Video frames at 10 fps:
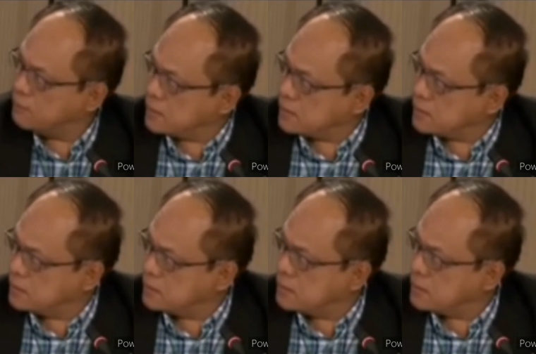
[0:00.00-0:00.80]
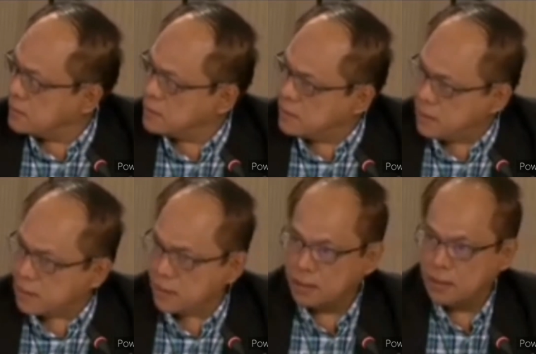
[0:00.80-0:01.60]
First, the gentleman
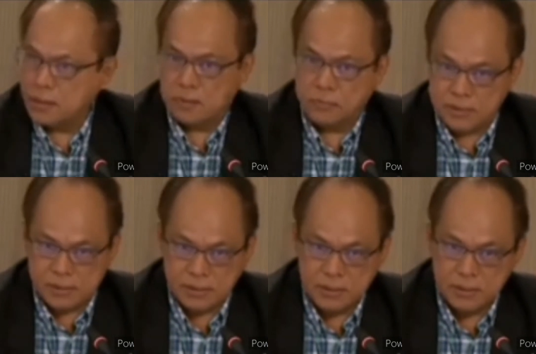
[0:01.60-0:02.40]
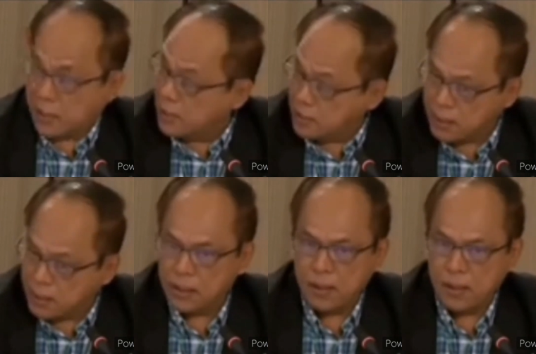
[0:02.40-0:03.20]
here, he was telling me